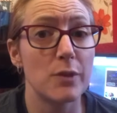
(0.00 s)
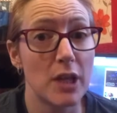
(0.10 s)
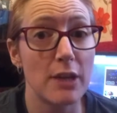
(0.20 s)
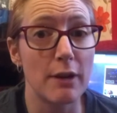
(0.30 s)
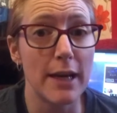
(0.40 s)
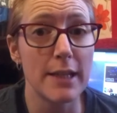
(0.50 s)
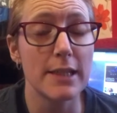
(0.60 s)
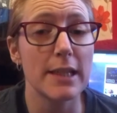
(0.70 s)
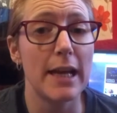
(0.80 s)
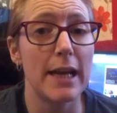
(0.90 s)

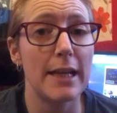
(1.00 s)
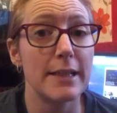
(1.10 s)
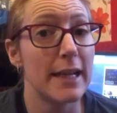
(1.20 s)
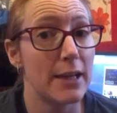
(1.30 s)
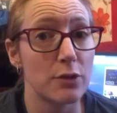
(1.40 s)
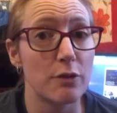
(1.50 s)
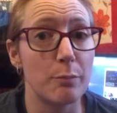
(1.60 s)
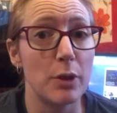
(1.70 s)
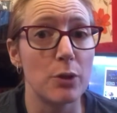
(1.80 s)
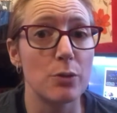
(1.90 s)
T-Rex and House
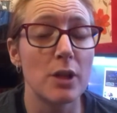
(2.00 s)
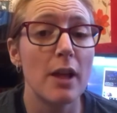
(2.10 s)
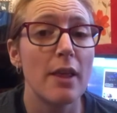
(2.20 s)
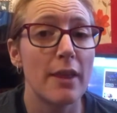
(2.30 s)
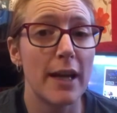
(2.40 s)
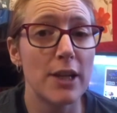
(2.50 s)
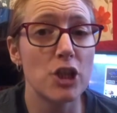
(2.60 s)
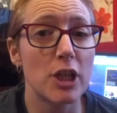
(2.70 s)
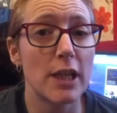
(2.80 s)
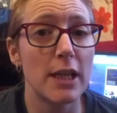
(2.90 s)
of Blues,
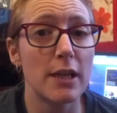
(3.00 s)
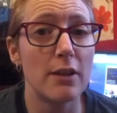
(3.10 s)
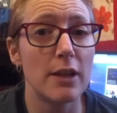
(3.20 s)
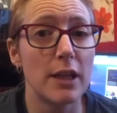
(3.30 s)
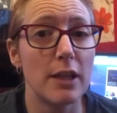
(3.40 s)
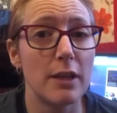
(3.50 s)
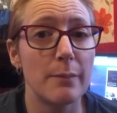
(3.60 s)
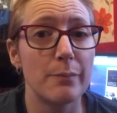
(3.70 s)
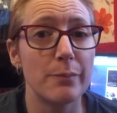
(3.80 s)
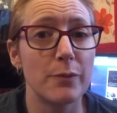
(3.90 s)
actually
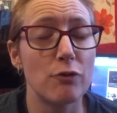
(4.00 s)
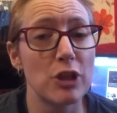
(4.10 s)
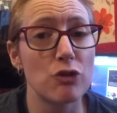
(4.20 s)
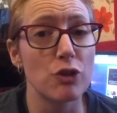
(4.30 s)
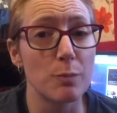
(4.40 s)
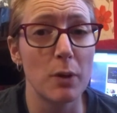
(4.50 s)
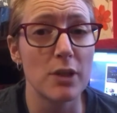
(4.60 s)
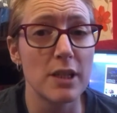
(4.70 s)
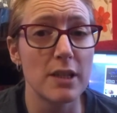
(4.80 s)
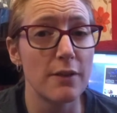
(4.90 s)
the restaurant's
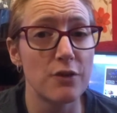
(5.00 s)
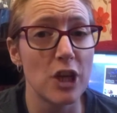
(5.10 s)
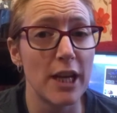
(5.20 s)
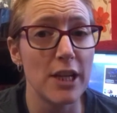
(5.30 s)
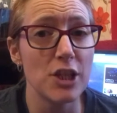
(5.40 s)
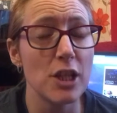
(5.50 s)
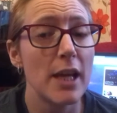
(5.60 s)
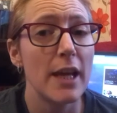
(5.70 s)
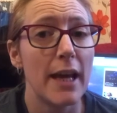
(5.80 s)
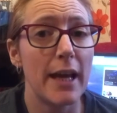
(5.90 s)
policies have changed,
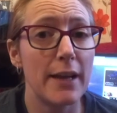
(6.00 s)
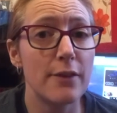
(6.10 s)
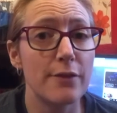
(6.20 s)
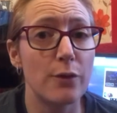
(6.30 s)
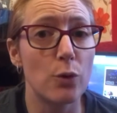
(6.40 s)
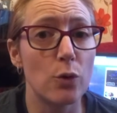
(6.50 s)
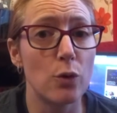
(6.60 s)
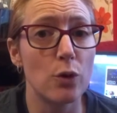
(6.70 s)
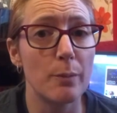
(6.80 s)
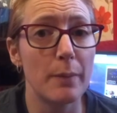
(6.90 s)
and
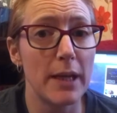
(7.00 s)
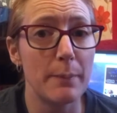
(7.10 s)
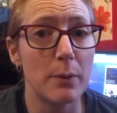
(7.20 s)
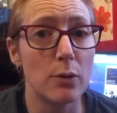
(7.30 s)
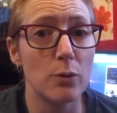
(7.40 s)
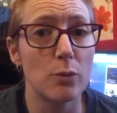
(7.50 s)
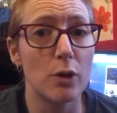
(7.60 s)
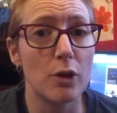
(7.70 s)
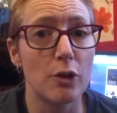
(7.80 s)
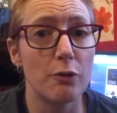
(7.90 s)
for
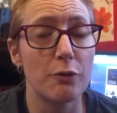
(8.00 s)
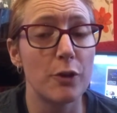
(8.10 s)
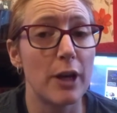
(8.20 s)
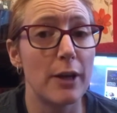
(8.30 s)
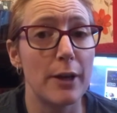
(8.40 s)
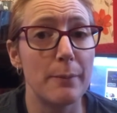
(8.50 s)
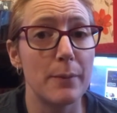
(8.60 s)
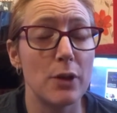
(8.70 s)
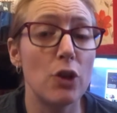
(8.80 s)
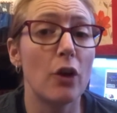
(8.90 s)
people of
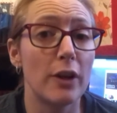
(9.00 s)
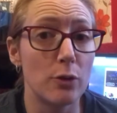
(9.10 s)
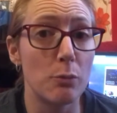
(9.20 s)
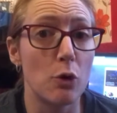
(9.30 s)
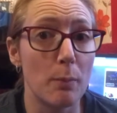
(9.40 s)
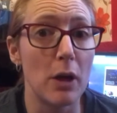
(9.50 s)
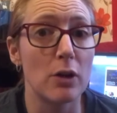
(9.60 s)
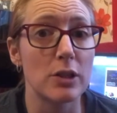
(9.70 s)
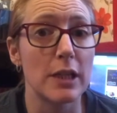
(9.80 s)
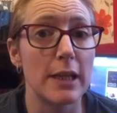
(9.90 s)
9 or more
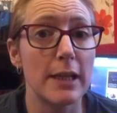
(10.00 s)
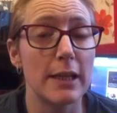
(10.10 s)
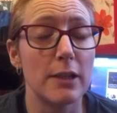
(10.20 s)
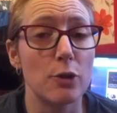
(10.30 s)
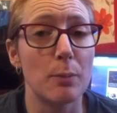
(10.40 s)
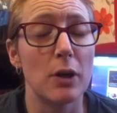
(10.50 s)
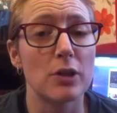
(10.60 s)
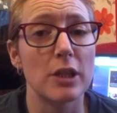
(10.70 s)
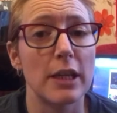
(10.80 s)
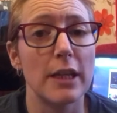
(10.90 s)
in your
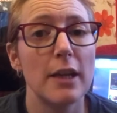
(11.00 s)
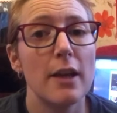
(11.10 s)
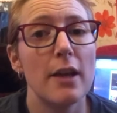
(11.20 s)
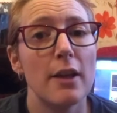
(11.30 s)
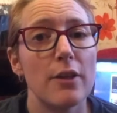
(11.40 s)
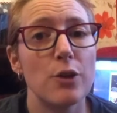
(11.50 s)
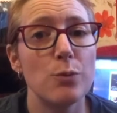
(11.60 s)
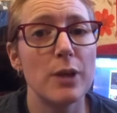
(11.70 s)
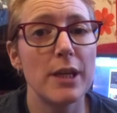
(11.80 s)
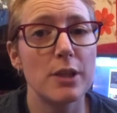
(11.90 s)
party, you
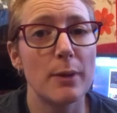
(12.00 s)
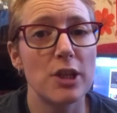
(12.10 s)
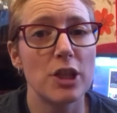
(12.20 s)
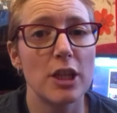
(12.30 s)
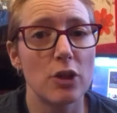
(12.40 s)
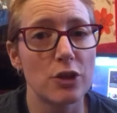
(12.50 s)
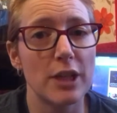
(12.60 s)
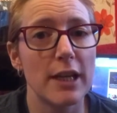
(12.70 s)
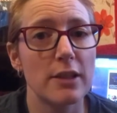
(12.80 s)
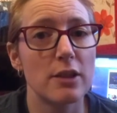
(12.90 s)
need to actually
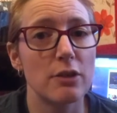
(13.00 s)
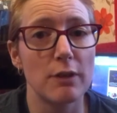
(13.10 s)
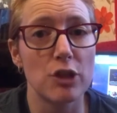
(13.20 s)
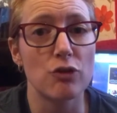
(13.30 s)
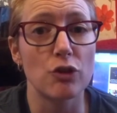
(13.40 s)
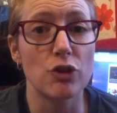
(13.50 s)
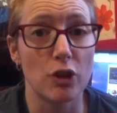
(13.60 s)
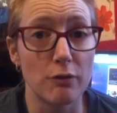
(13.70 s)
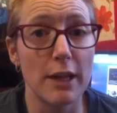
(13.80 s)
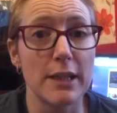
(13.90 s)
contact the restaurant
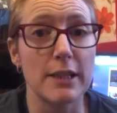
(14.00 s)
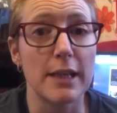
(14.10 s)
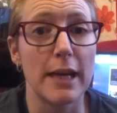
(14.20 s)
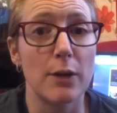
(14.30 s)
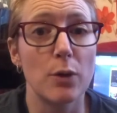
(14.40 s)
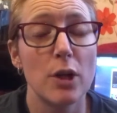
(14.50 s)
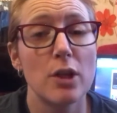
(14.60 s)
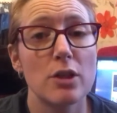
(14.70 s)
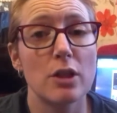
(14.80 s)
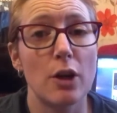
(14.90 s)
direct now.
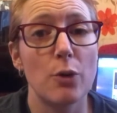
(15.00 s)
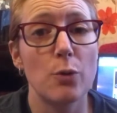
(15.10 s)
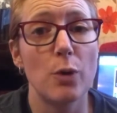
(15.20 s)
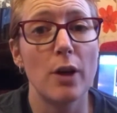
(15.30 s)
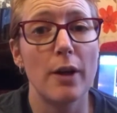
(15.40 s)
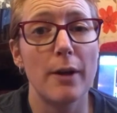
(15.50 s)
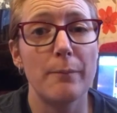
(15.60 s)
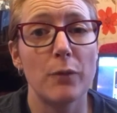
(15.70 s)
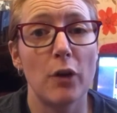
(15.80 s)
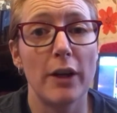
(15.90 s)
So
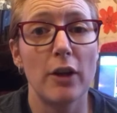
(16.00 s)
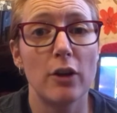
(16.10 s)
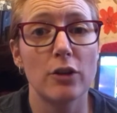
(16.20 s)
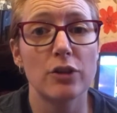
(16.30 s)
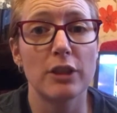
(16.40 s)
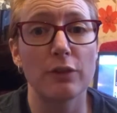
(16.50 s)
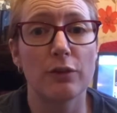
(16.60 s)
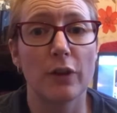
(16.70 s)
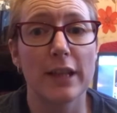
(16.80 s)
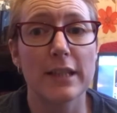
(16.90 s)
I asked their
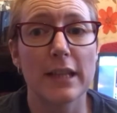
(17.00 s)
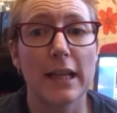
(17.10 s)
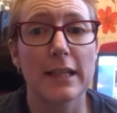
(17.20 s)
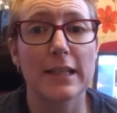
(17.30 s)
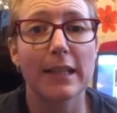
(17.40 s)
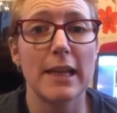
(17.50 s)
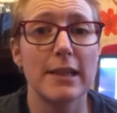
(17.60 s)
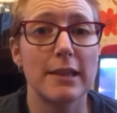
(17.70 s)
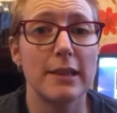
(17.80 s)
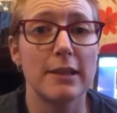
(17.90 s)
advice and said,
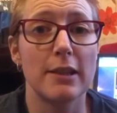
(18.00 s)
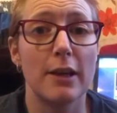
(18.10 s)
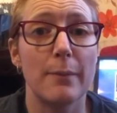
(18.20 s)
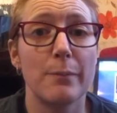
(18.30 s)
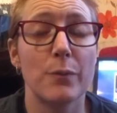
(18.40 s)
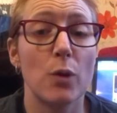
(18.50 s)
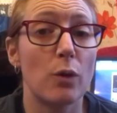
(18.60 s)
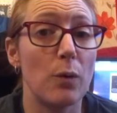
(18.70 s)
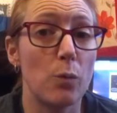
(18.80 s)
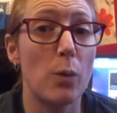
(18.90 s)

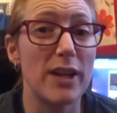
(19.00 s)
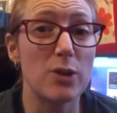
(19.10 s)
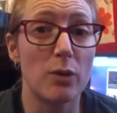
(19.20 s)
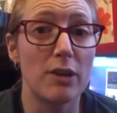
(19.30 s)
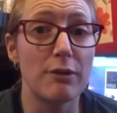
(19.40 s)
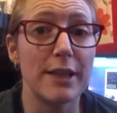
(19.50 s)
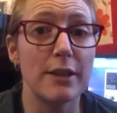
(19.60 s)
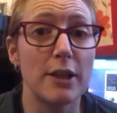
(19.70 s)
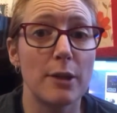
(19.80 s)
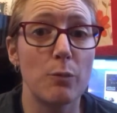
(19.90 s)
like, when do I ring
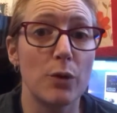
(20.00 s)
them?